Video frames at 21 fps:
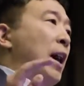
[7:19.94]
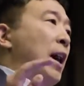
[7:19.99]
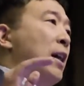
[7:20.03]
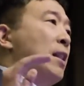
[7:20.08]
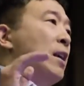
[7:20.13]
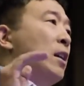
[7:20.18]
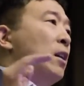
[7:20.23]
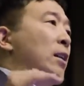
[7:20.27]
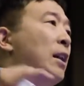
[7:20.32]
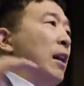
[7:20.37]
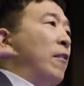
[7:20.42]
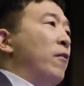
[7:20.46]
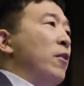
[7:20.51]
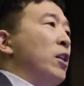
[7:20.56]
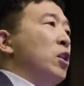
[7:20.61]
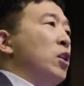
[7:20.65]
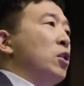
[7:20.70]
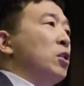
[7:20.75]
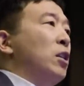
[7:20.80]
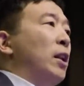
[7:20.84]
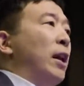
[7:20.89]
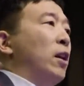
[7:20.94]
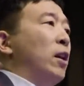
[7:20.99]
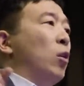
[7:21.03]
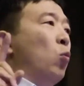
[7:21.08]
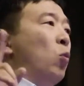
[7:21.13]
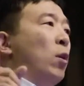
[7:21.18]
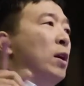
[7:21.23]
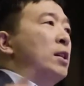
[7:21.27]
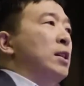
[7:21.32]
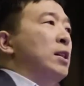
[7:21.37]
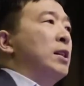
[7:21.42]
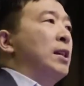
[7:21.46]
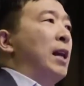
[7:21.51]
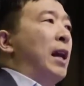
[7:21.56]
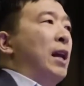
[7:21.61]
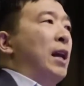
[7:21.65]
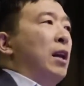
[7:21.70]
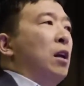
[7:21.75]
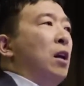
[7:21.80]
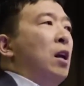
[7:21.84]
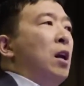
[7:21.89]
And then 11 years later, one
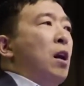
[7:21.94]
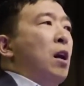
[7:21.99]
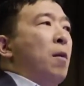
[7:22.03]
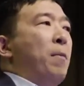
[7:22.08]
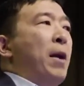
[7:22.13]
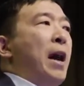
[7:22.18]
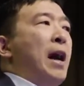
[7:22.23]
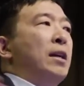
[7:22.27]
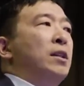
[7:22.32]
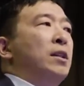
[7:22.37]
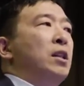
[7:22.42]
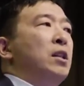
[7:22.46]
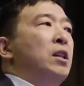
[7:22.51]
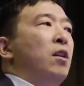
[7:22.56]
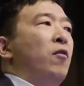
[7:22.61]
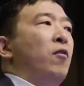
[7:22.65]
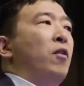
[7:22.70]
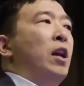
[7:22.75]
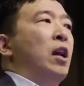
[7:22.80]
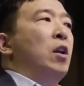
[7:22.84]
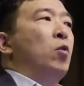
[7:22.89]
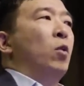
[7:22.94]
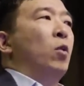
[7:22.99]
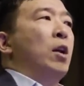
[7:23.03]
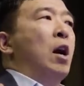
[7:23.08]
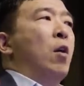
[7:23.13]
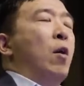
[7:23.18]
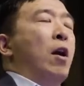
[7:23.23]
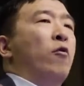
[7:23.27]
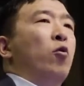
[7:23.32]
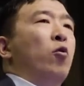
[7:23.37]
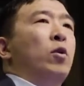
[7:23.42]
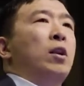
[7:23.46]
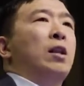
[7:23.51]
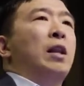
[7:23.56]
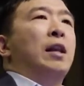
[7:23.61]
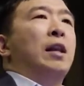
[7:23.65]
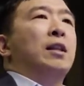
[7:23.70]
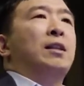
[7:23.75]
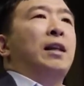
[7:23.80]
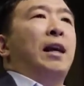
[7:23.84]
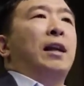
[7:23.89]
state passed a dividend where now everyone in
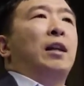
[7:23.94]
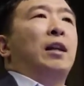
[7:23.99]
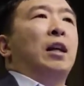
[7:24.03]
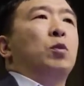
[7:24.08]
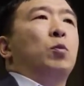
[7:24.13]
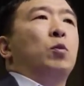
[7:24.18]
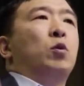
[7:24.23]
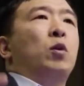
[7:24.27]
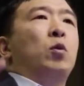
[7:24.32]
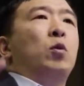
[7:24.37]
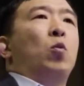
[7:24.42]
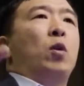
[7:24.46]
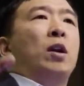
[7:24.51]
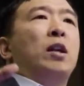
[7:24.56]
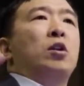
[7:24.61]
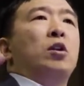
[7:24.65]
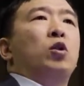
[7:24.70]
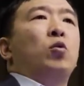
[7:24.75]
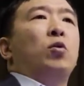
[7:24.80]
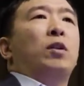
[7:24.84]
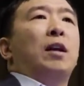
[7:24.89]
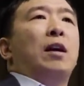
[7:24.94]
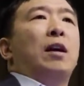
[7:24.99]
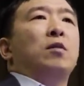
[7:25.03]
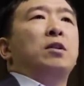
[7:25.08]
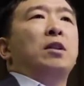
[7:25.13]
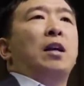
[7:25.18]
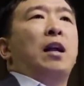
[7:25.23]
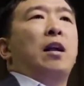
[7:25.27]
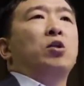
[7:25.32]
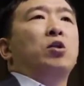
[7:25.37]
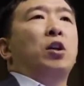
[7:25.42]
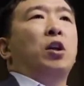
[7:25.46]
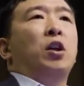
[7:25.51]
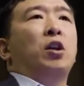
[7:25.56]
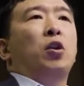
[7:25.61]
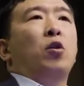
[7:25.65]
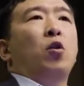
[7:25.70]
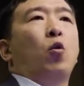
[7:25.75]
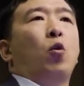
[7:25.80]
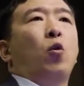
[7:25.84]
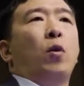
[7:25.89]
that state gets between $1,000 and $2,000 a
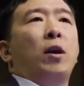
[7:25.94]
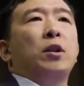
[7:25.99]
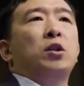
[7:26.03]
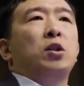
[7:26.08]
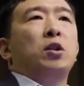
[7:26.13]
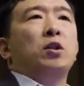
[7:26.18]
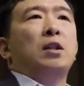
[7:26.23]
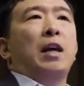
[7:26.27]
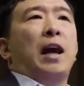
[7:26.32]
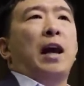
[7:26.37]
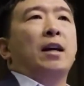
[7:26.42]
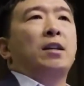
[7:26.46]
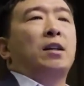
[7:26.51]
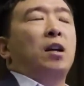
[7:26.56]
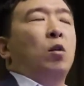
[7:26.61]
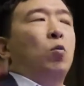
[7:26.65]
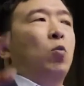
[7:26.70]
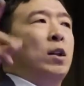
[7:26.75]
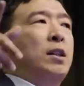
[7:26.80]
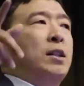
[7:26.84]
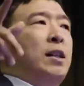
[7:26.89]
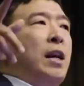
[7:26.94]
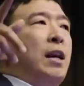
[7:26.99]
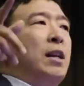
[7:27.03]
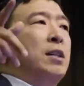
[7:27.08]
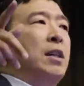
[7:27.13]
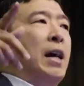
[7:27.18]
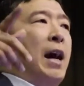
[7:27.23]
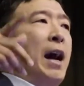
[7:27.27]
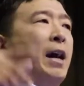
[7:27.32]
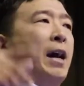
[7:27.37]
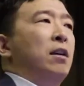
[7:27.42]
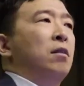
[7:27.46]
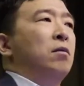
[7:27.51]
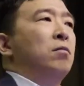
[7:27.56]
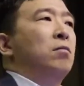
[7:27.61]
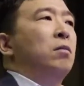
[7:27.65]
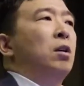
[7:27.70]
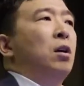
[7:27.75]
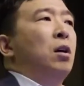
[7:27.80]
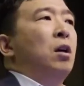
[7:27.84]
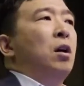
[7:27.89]
year, no questions asked. And what state is that?
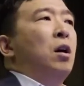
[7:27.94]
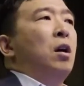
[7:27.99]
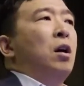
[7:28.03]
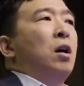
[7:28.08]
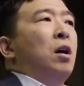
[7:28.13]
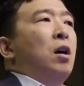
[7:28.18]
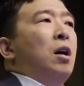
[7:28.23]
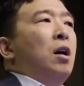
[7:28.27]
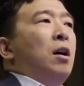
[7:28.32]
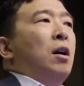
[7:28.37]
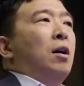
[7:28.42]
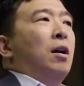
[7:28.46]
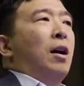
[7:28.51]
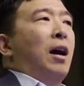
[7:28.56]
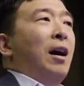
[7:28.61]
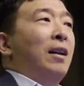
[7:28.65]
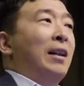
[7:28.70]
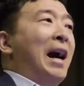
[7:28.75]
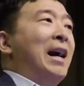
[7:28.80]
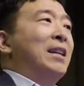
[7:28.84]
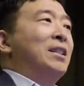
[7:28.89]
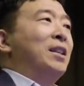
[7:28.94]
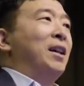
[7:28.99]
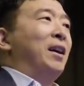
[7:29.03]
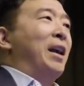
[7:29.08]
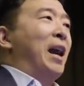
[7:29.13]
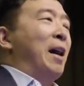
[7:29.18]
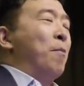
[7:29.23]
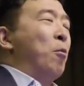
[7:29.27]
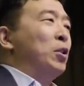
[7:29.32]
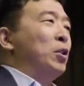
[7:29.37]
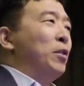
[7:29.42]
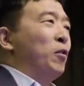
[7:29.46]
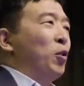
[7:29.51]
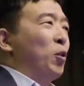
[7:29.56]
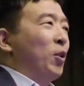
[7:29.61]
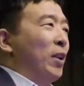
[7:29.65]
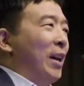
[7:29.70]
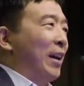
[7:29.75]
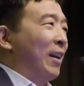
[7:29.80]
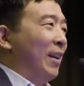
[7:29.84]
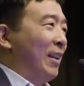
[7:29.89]
Alaska. Yeah, most of you
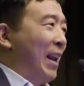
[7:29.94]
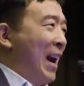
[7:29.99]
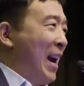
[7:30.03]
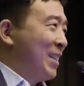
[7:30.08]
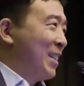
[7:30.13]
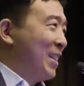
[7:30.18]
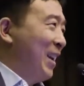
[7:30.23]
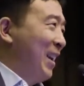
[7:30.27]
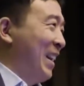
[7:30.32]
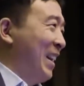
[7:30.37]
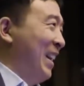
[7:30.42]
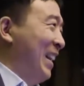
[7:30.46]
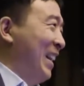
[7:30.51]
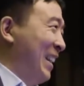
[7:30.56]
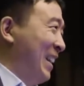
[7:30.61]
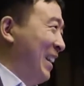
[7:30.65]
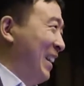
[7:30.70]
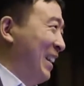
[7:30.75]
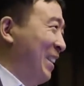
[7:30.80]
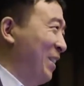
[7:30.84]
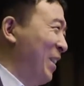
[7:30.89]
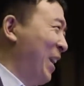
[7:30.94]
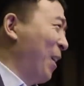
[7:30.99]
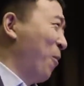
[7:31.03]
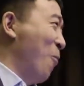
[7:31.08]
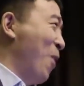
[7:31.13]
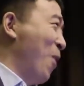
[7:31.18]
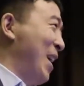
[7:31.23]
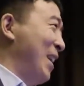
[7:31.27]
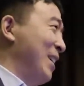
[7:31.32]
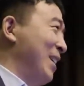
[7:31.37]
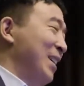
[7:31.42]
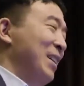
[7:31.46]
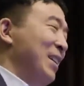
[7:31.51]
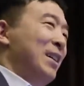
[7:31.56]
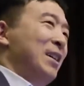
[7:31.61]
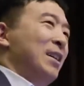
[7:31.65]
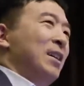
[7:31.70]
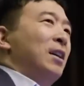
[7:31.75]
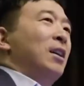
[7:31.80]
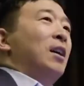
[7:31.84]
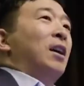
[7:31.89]
are like, Alaska? Like what?
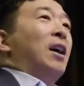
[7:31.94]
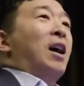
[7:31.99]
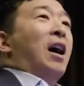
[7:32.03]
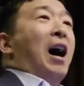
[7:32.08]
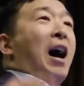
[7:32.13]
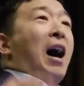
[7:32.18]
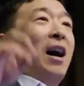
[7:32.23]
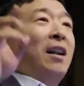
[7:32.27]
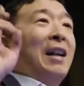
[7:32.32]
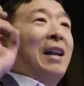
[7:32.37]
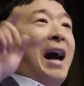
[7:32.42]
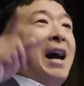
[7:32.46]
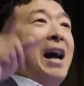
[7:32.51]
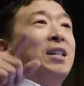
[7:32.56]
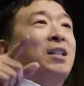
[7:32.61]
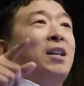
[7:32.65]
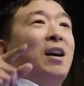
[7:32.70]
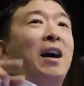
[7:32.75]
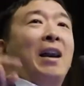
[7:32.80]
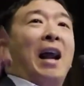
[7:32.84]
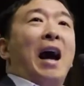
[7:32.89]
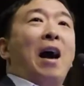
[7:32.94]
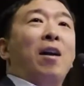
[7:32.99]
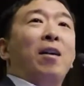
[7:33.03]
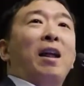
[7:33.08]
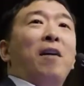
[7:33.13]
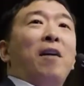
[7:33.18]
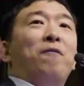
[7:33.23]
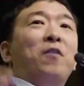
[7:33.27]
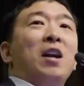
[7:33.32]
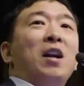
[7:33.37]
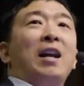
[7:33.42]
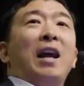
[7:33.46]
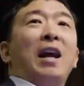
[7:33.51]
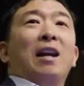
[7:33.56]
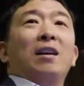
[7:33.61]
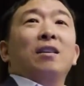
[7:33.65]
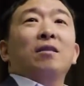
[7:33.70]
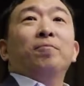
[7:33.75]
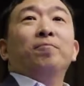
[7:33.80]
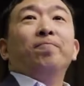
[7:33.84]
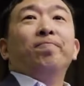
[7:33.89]
Alaska. And how do they fund
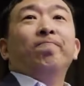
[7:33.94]
it?